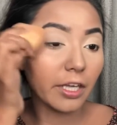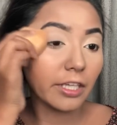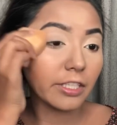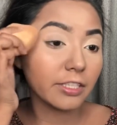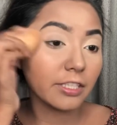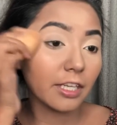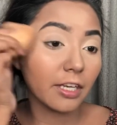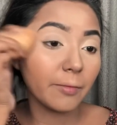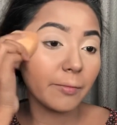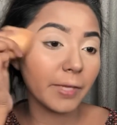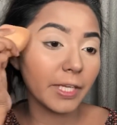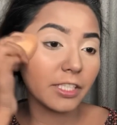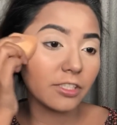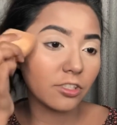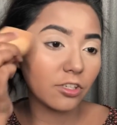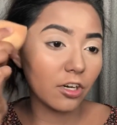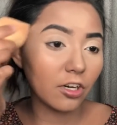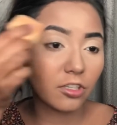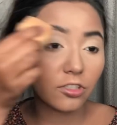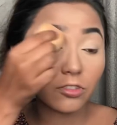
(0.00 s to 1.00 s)
It's gonna make
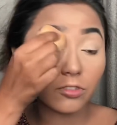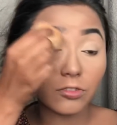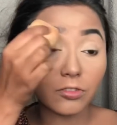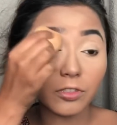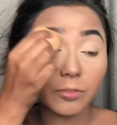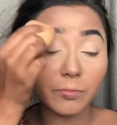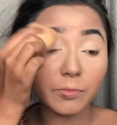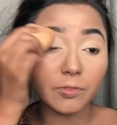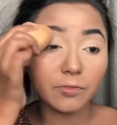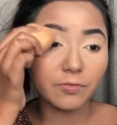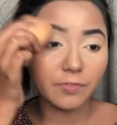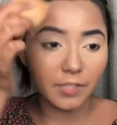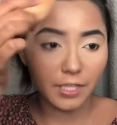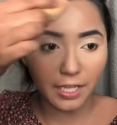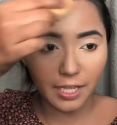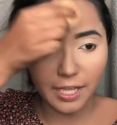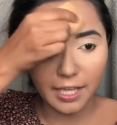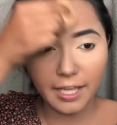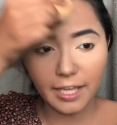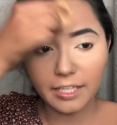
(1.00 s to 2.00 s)
sure to remove
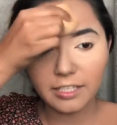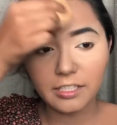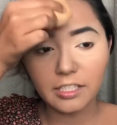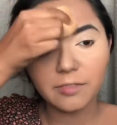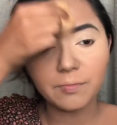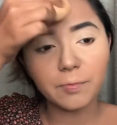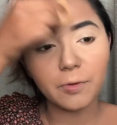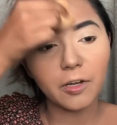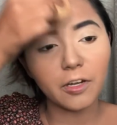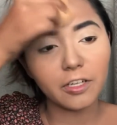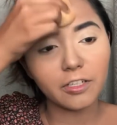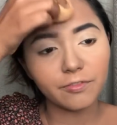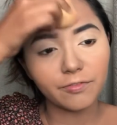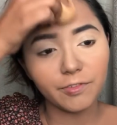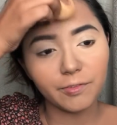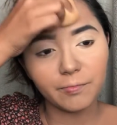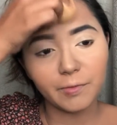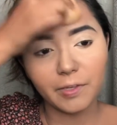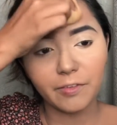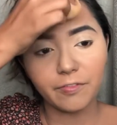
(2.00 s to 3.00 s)
the excess product
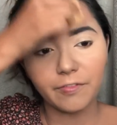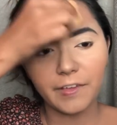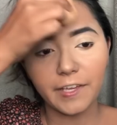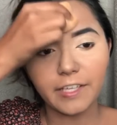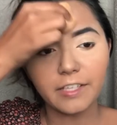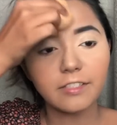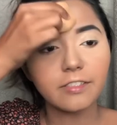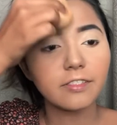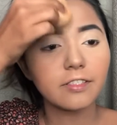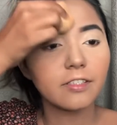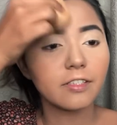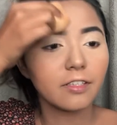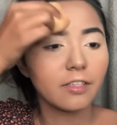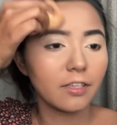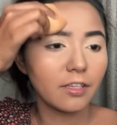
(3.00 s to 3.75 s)
from my face,